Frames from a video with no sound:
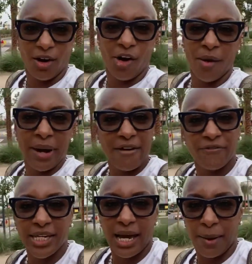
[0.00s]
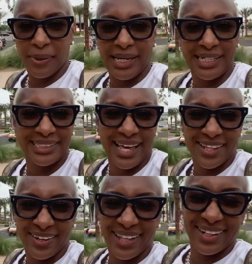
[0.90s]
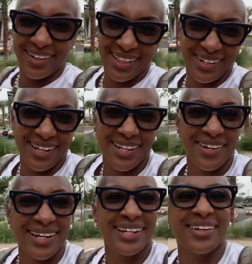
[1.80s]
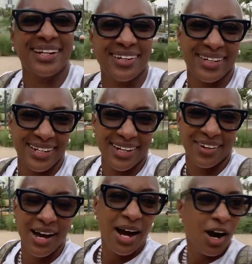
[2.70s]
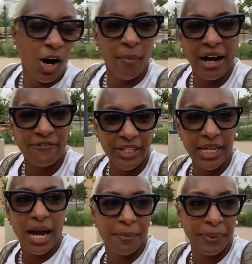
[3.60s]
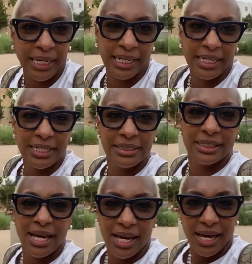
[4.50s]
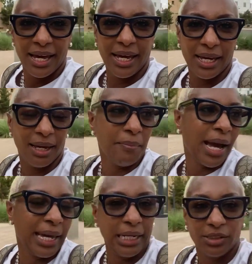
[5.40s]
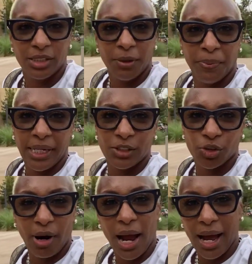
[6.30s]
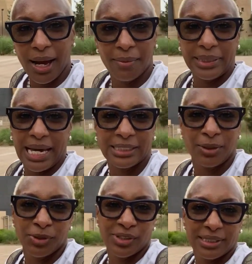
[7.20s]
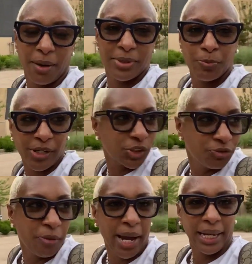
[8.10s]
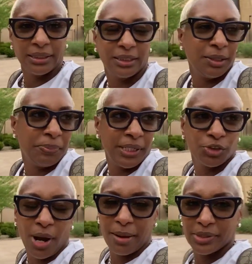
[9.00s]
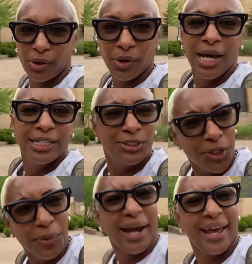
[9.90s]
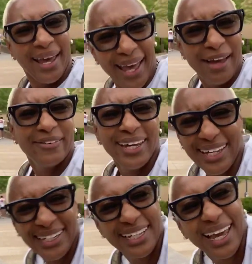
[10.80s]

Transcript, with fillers: All my V I Ps, hello, hello, hello, hello, hello, hello, hello. All my V I Ps and my H C P Tribe. Yes, I'm doing something special for my H C P Tribe. So do I have any